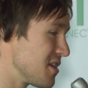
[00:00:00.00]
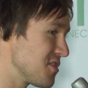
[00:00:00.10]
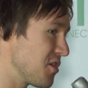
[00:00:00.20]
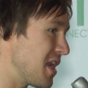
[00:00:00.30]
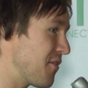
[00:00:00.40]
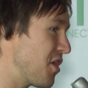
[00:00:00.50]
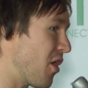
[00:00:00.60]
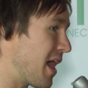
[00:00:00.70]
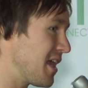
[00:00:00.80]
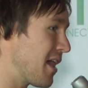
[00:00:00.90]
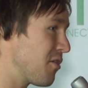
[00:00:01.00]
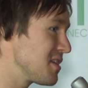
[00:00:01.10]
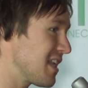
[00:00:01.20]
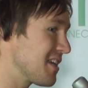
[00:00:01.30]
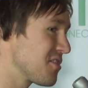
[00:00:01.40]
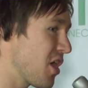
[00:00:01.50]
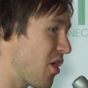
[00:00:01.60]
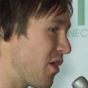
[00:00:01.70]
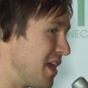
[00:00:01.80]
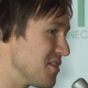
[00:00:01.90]
So you never know. I always like to
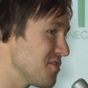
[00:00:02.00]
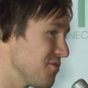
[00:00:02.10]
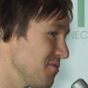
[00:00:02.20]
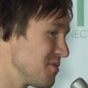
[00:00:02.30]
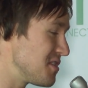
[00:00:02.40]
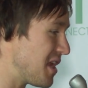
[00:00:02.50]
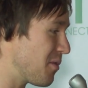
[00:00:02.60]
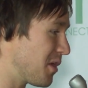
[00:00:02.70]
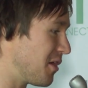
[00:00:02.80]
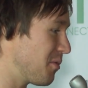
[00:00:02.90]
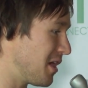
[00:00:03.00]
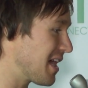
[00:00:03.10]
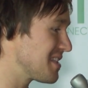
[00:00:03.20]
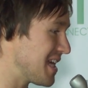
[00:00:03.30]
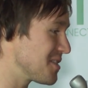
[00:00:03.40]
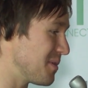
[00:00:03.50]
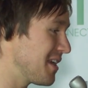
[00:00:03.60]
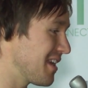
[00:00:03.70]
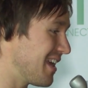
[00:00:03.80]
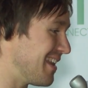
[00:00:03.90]
go and just see where luck takes
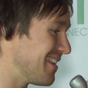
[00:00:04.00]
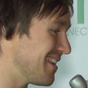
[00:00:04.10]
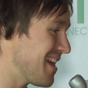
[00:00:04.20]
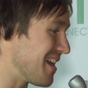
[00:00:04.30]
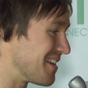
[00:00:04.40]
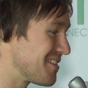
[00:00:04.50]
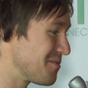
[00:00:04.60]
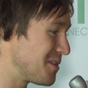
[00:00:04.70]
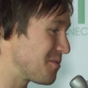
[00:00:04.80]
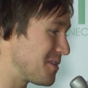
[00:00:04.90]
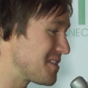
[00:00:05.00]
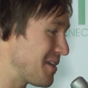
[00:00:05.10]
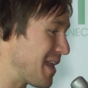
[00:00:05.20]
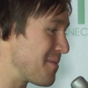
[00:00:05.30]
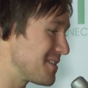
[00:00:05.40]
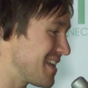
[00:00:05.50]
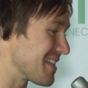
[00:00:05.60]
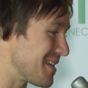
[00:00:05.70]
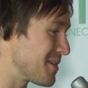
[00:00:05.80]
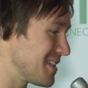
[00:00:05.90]
me, and yeah, we'll see what happens
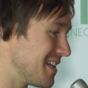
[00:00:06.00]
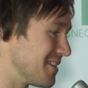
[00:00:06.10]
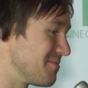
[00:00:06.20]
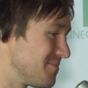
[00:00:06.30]
next. I'm excited.